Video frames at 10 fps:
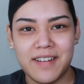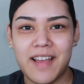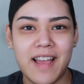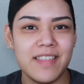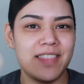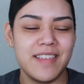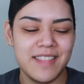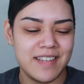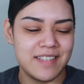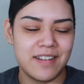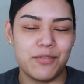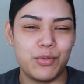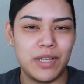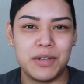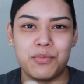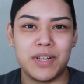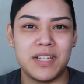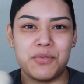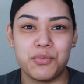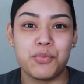I think they did a really,
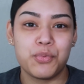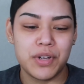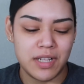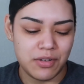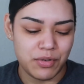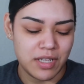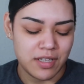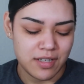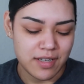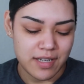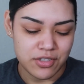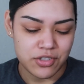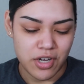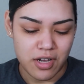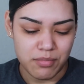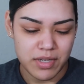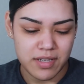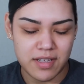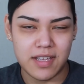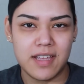really, really, really nice job
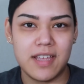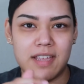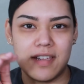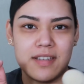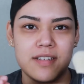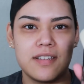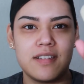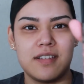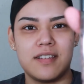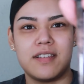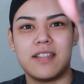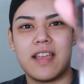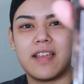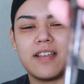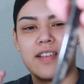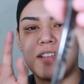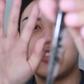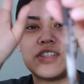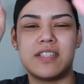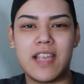in
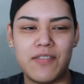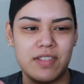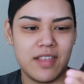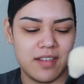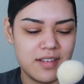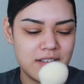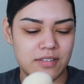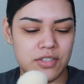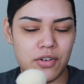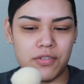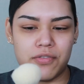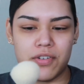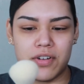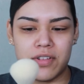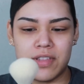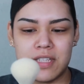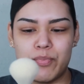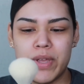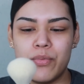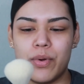just everything. So for this
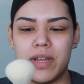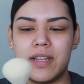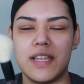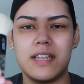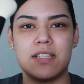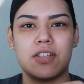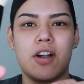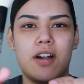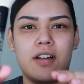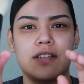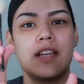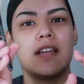big one, it is called